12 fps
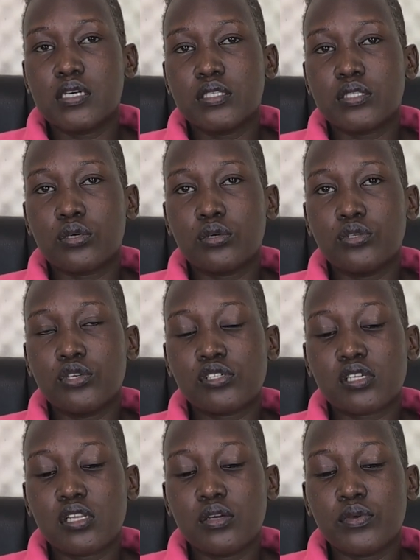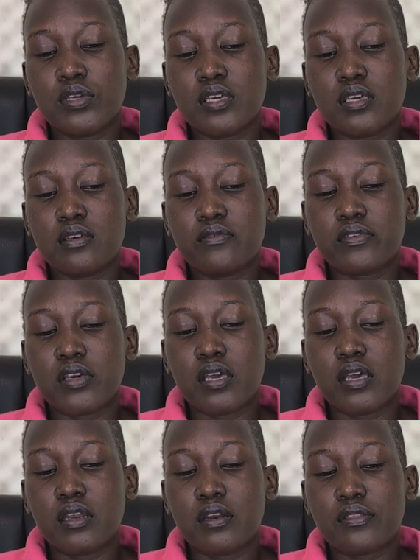So usually we give
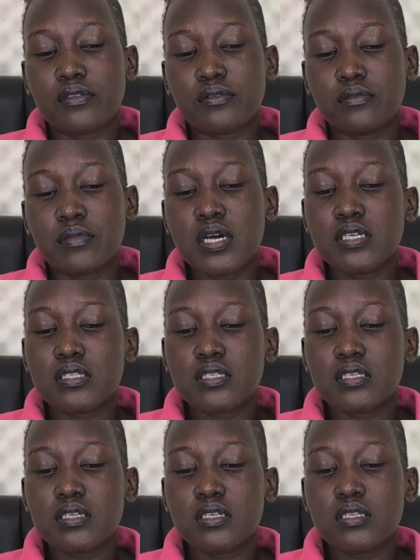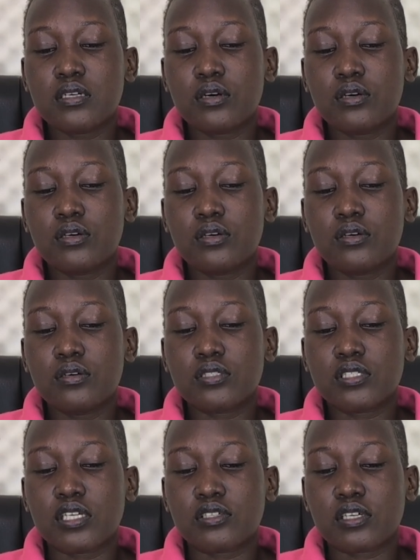erythromycin or
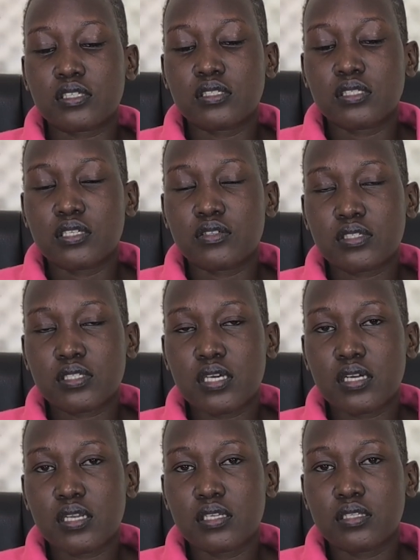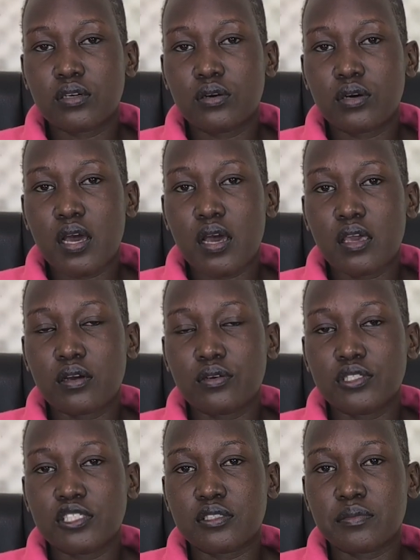tetracycline eye
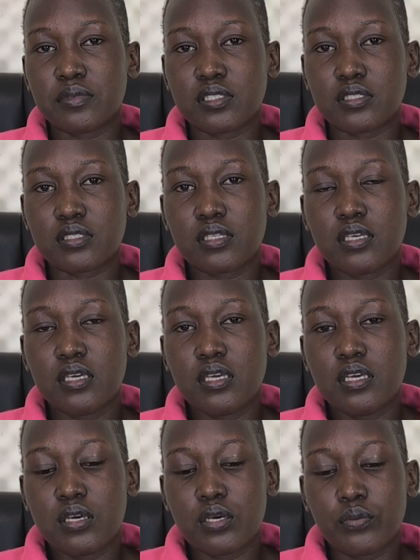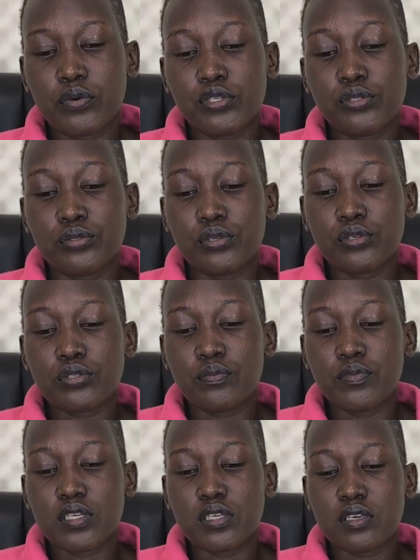ointment, which should also
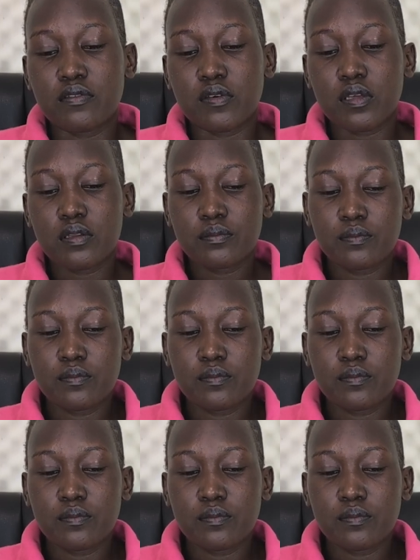be given